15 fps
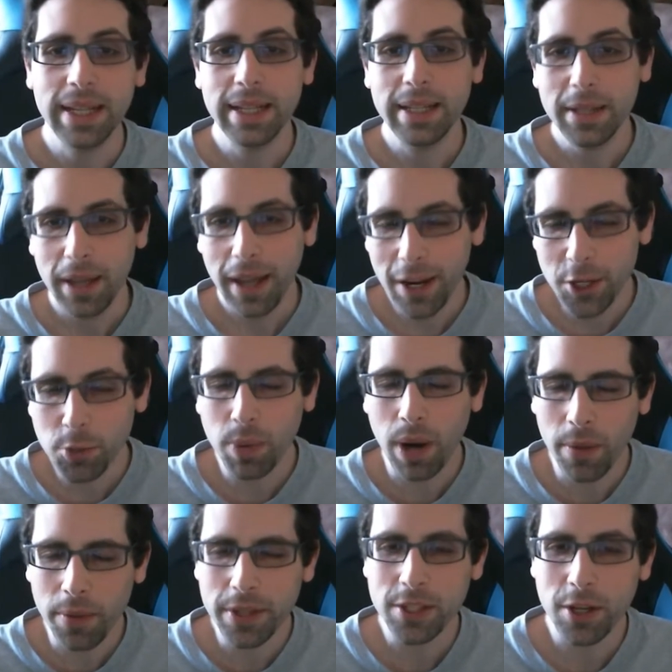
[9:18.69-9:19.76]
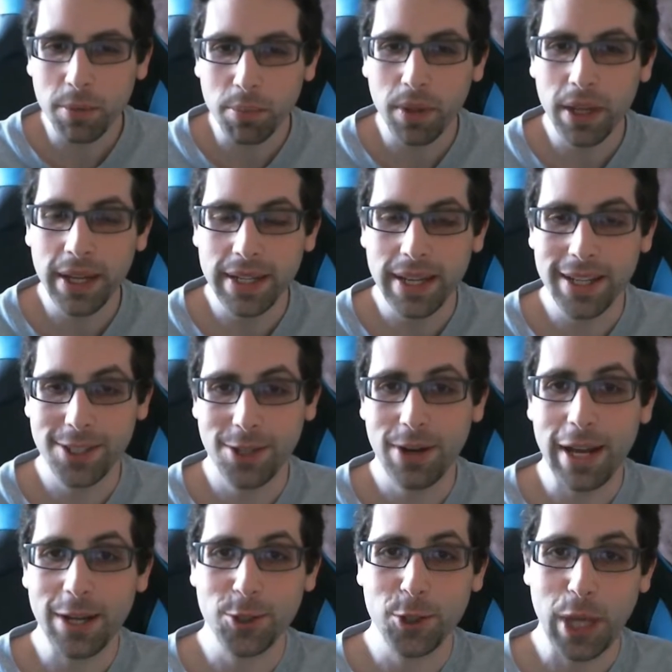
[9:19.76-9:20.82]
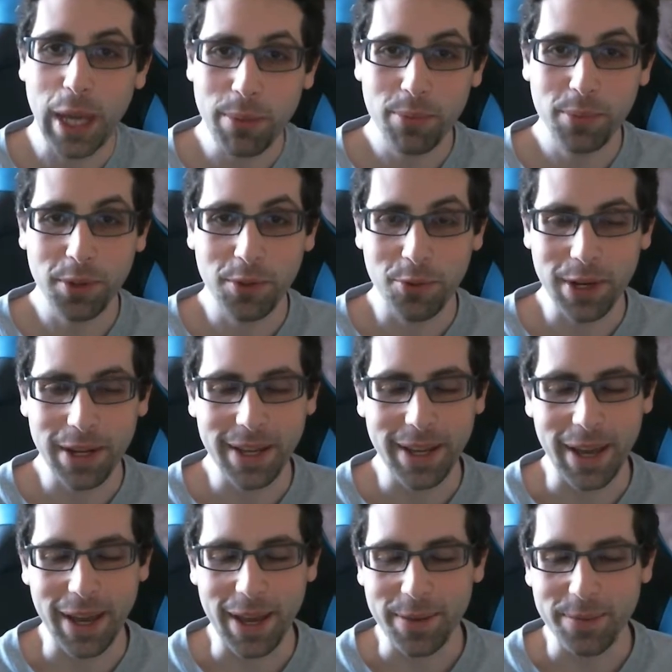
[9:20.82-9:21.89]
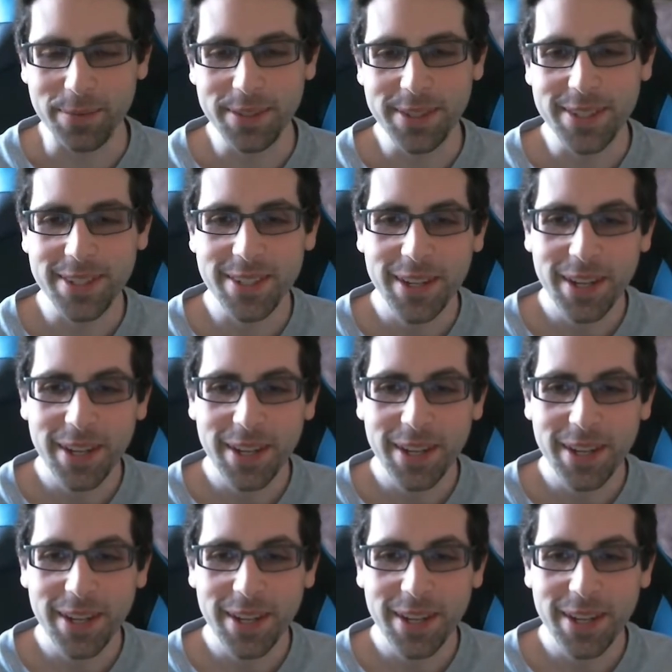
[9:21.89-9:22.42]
I should probably start playing decks that are actually capable of winning games.